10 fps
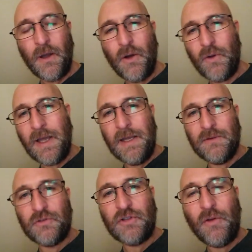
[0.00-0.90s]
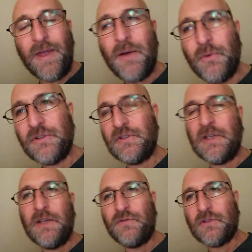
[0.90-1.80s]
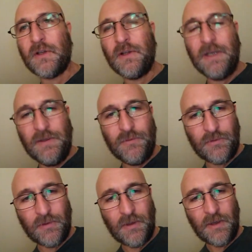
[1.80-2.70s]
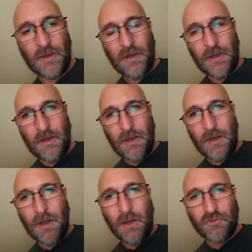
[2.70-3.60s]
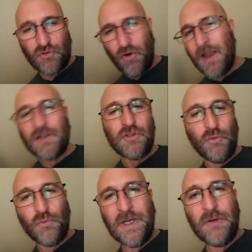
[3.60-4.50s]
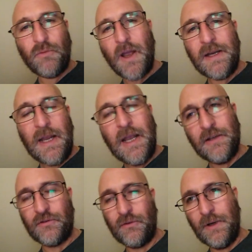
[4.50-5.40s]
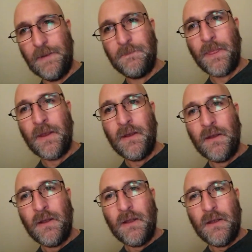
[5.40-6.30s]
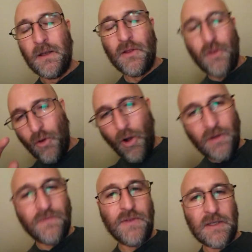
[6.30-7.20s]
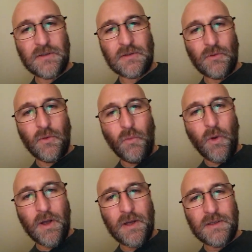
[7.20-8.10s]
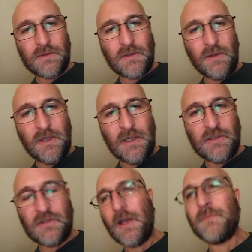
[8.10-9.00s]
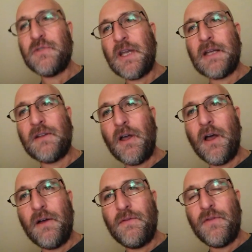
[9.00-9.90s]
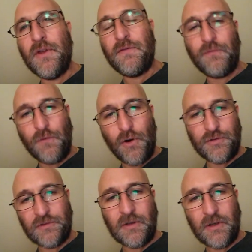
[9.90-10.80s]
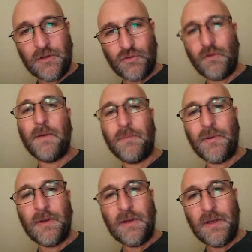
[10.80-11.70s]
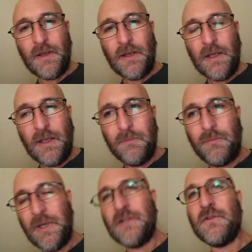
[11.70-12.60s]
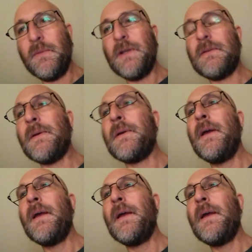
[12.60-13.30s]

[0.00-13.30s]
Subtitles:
Okay, so that was Steve Scalise trying to rewrite history. All of this was the subject of the first Trump impeachment.